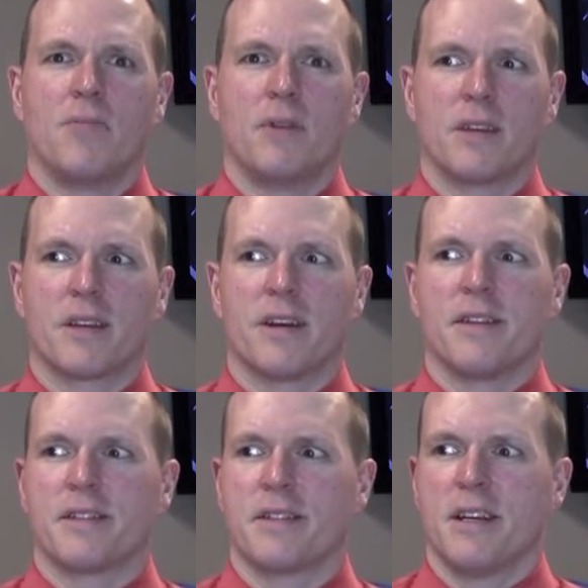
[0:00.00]

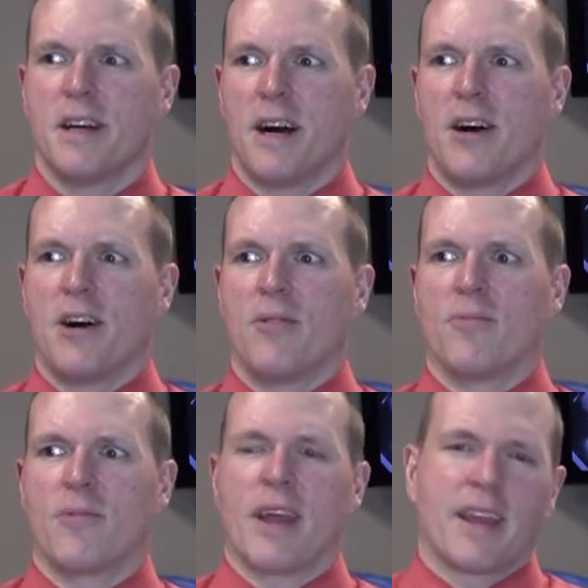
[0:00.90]
because
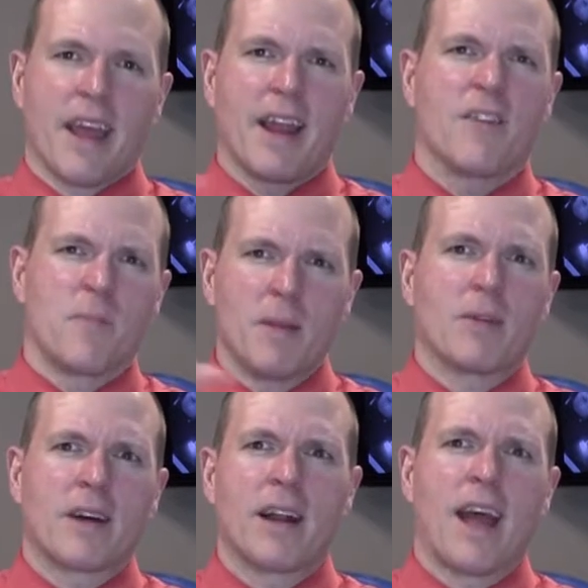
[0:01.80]
we can't have
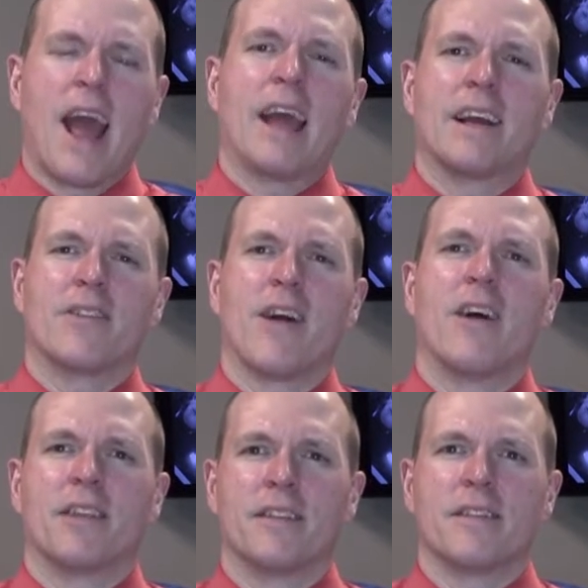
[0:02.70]
people kind of hanging
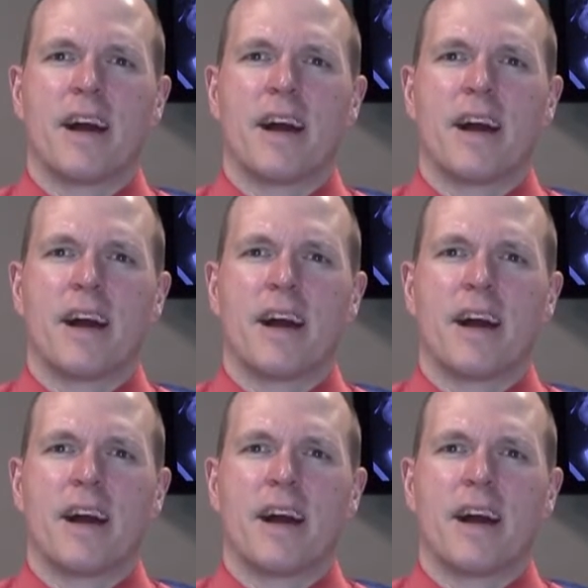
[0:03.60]
around in the